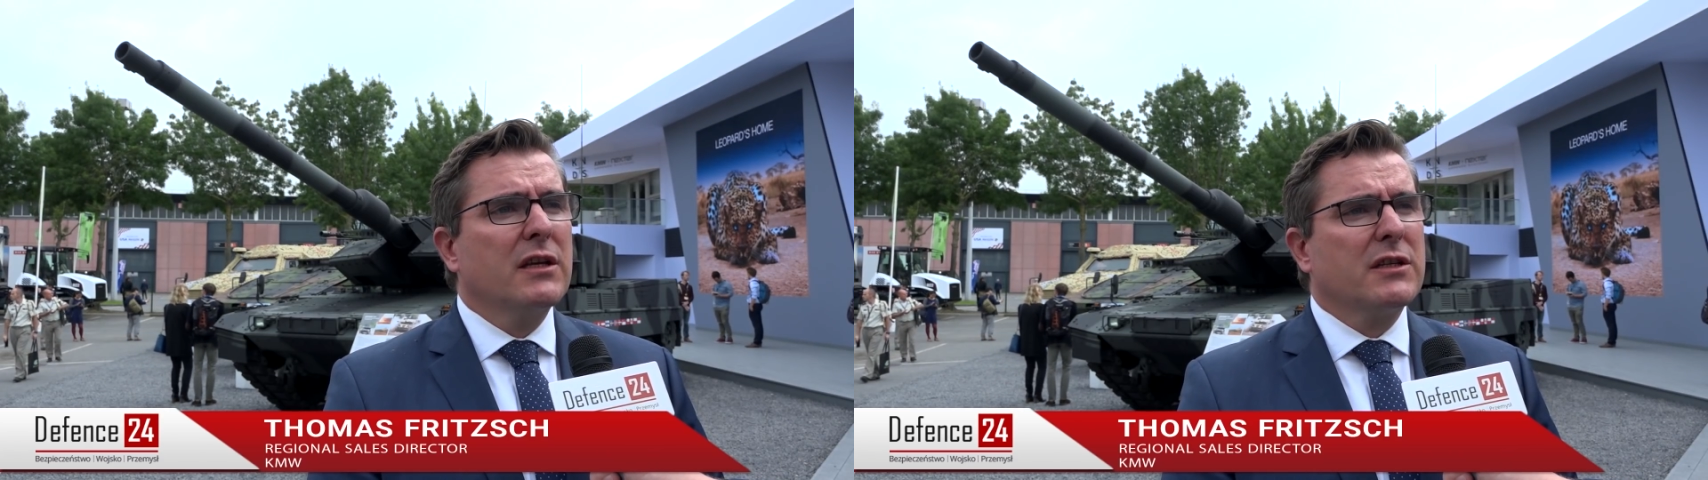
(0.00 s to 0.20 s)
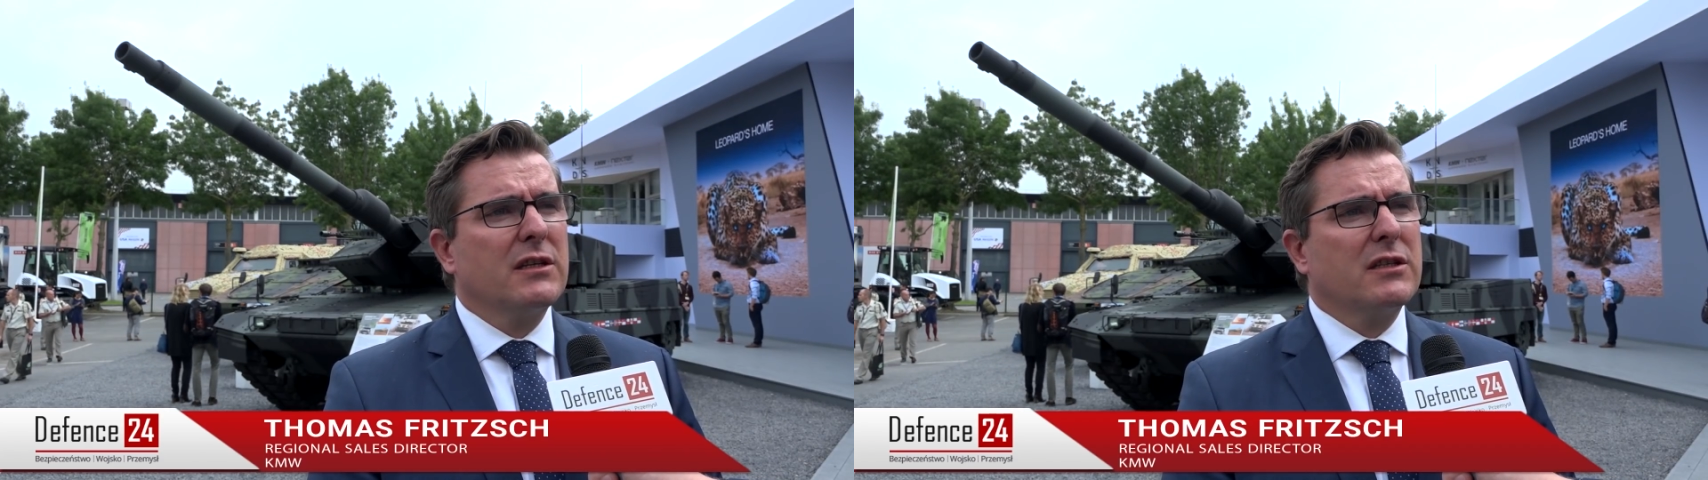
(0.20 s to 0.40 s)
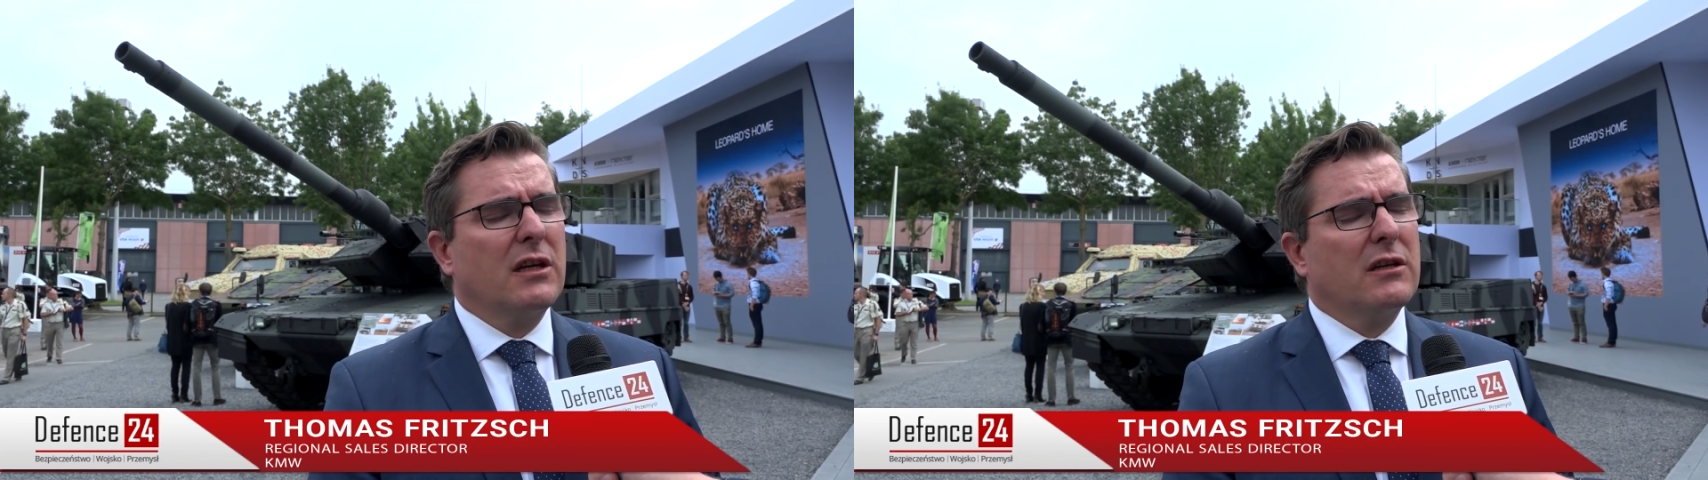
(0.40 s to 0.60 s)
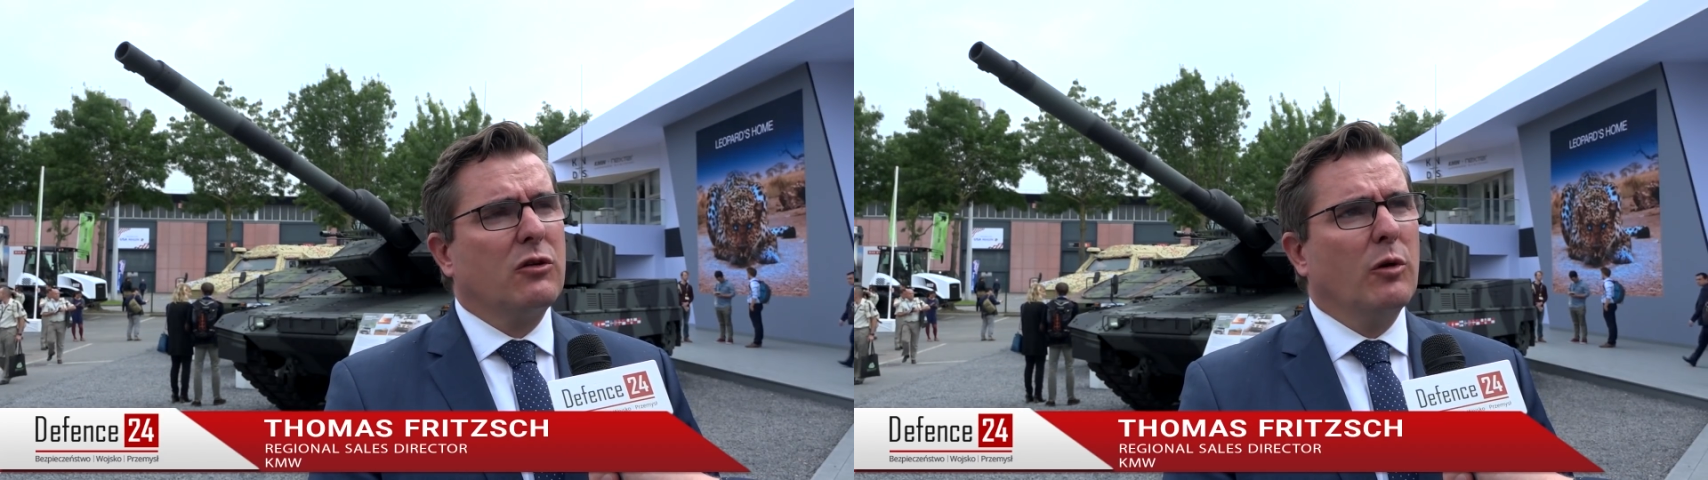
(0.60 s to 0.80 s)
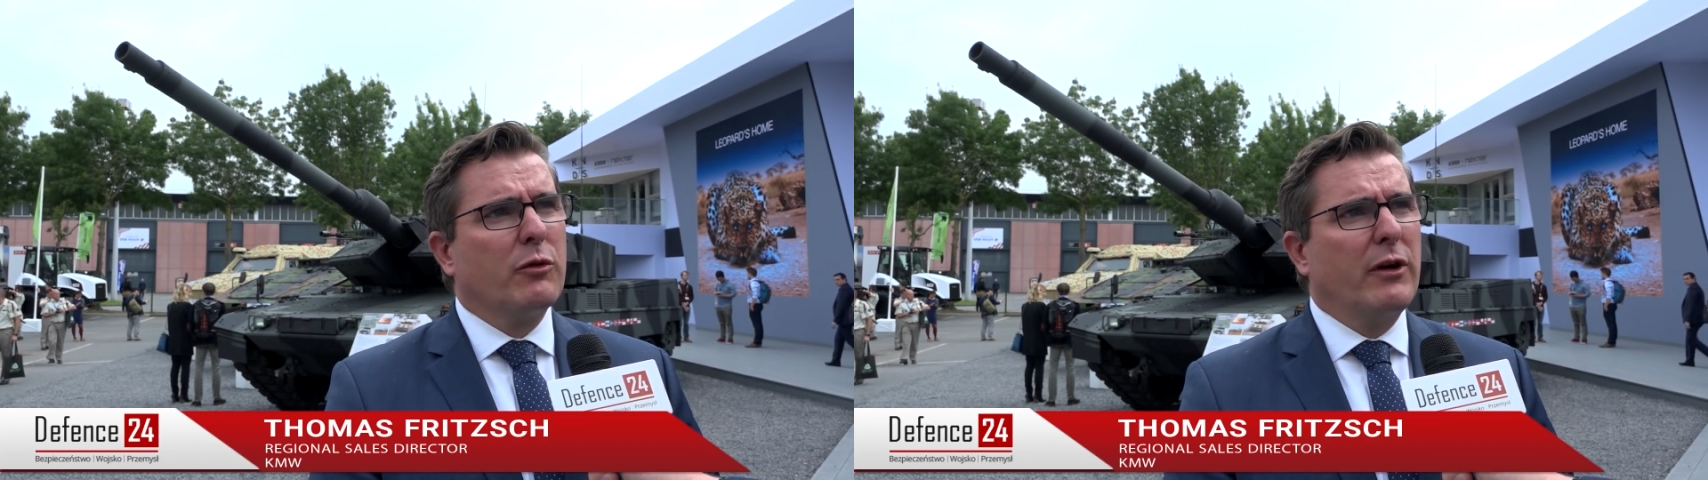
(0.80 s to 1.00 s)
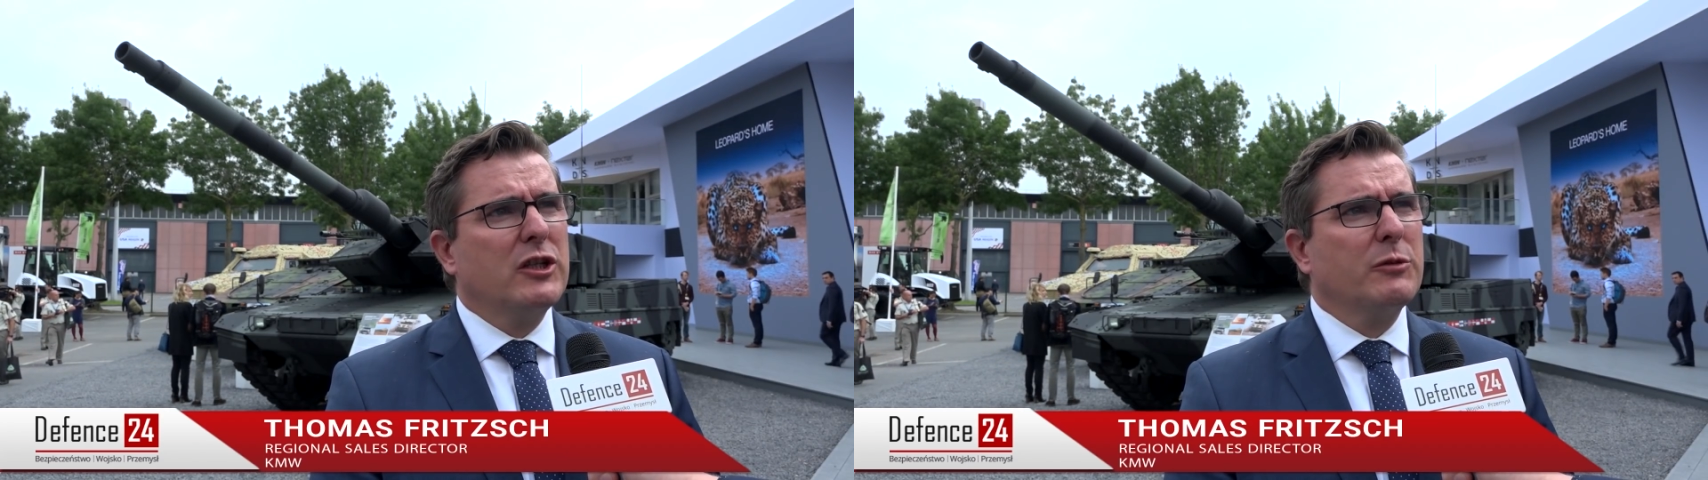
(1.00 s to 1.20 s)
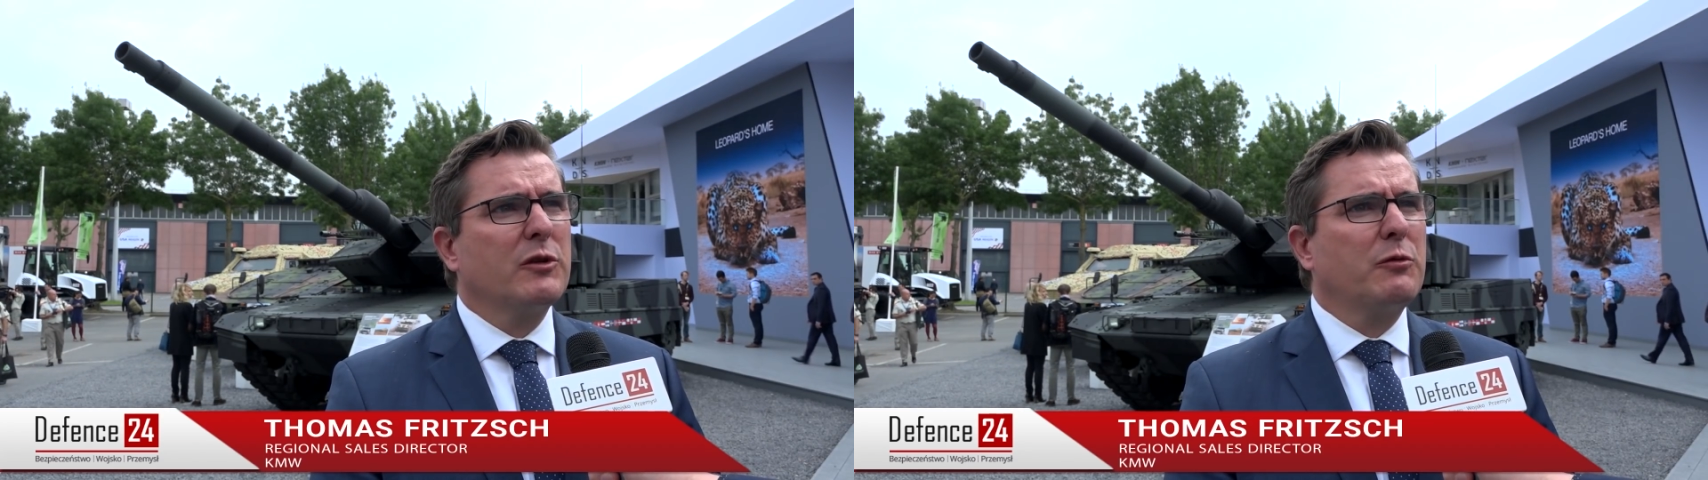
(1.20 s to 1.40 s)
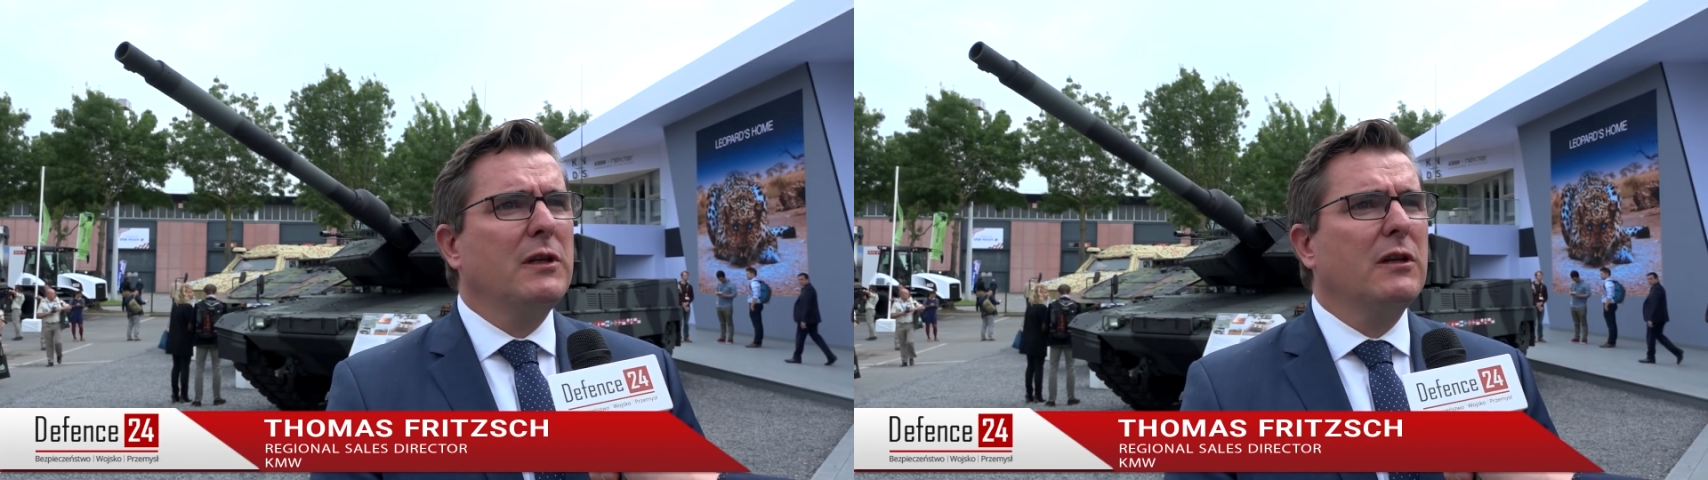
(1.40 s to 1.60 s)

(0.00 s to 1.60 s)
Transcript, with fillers: since the cooperation between